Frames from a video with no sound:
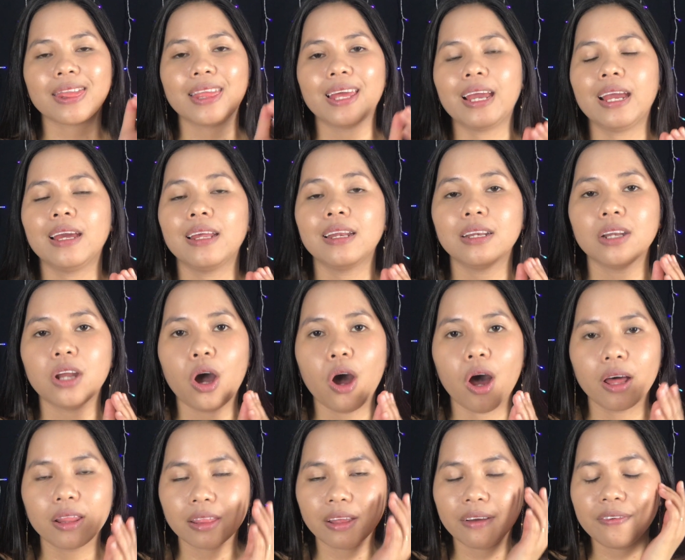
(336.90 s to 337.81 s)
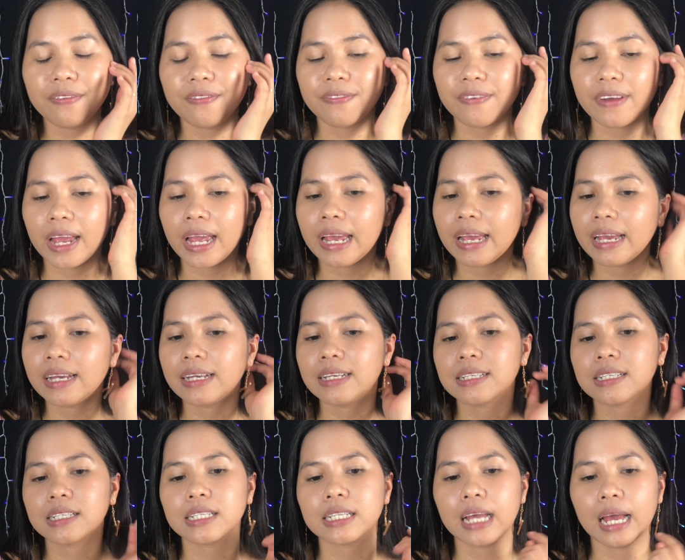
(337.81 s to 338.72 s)
thin on the
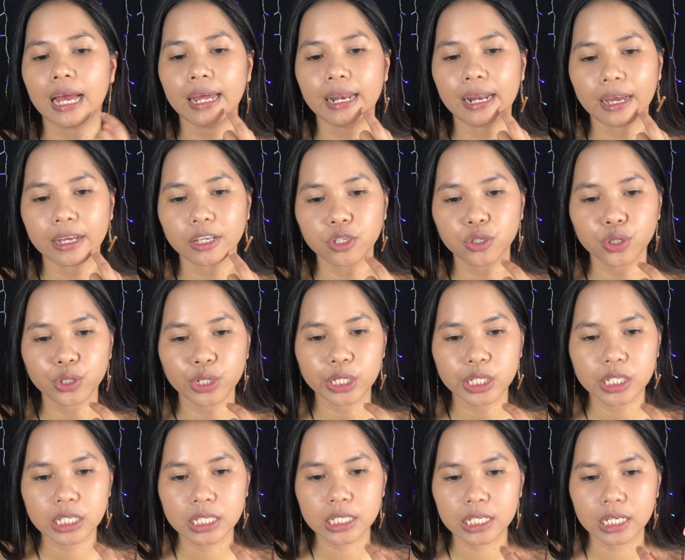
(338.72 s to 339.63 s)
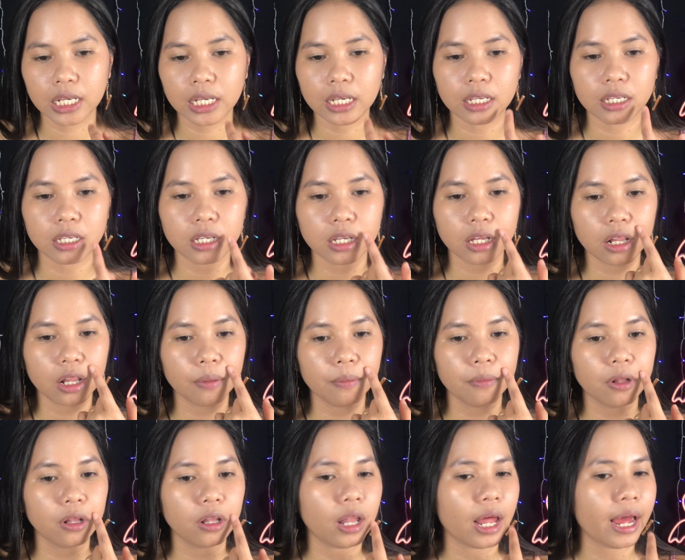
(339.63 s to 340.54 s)
face, and I couldn't see
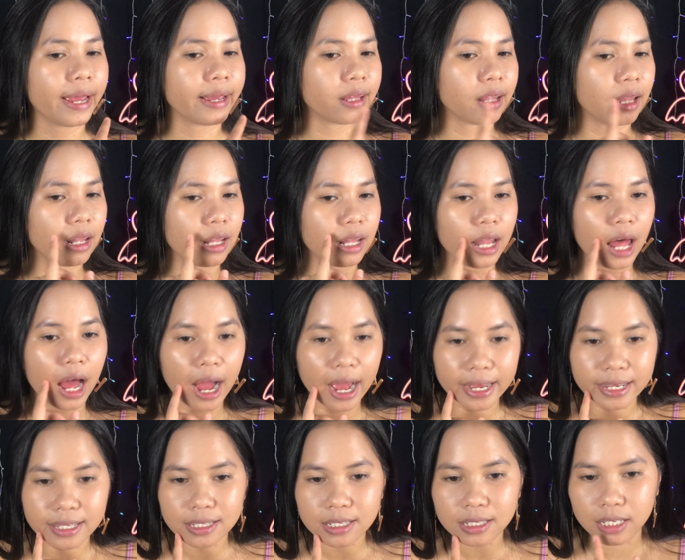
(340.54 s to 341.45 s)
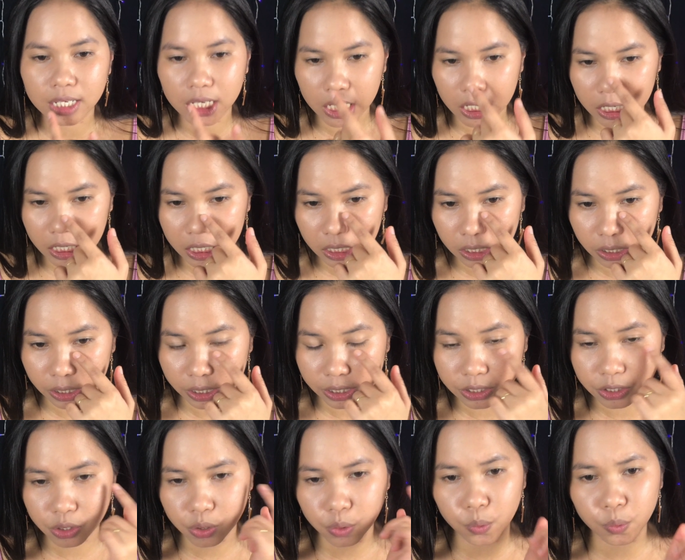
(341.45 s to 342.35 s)
like lines here.
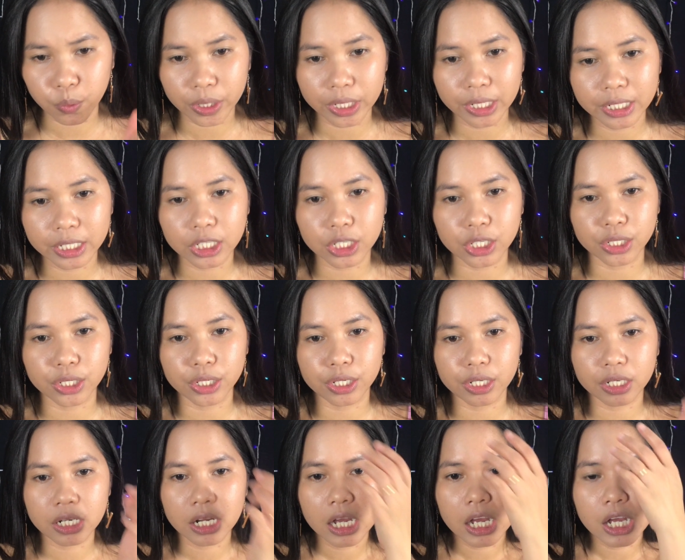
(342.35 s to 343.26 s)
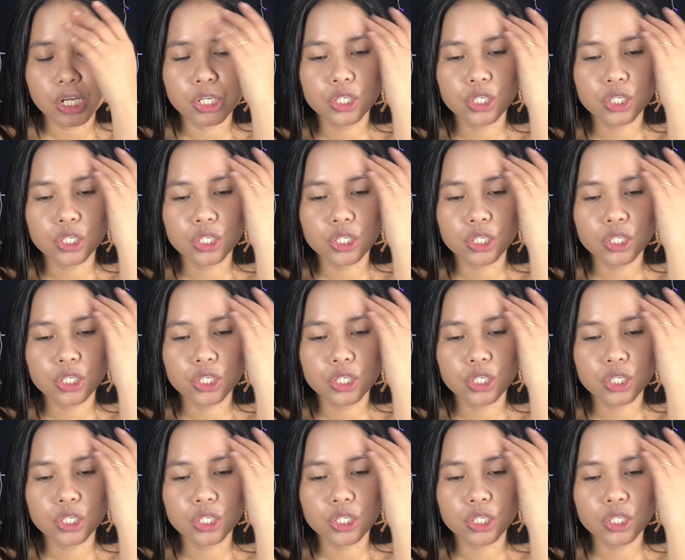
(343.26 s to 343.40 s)
It's really good.